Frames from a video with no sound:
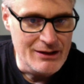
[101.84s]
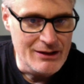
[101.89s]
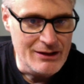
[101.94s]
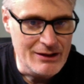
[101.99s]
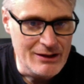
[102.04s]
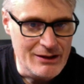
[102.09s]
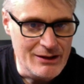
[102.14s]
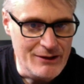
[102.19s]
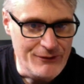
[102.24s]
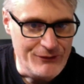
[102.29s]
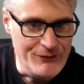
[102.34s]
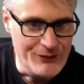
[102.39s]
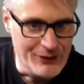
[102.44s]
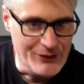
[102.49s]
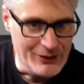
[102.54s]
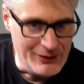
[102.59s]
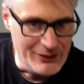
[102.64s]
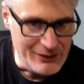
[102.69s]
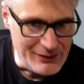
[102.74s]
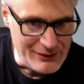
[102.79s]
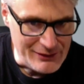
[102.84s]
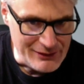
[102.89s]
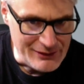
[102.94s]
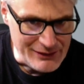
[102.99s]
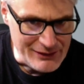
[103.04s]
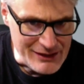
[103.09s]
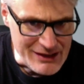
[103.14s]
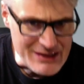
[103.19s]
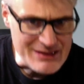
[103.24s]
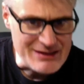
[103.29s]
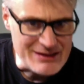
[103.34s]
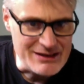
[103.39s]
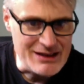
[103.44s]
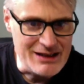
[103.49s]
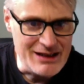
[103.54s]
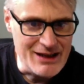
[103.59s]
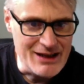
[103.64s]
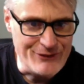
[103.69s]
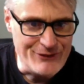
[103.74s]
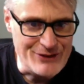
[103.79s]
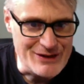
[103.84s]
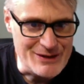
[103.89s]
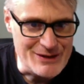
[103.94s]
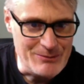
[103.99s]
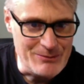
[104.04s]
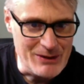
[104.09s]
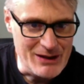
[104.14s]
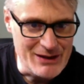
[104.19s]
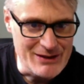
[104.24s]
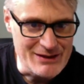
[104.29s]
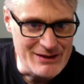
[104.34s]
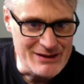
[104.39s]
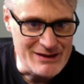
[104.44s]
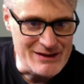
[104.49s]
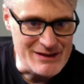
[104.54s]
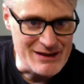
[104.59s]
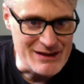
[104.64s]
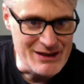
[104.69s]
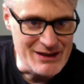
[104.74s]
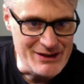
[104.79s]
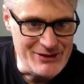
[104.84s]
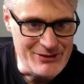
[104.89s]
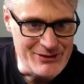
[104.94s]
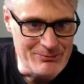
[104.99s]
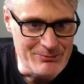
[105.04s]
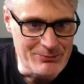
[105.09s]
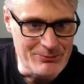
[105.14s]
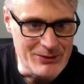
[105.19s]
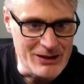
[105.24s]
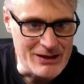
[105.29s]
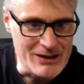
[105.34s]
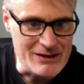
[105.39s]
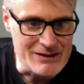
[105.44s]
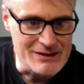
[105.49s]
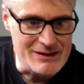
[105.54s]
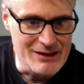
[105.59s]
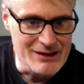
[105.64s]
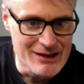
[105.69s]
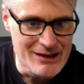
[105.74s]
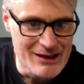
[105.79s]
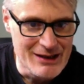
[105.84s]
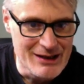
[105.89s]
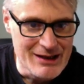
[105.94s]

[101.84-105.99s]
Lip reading: if the least I have to spend is $100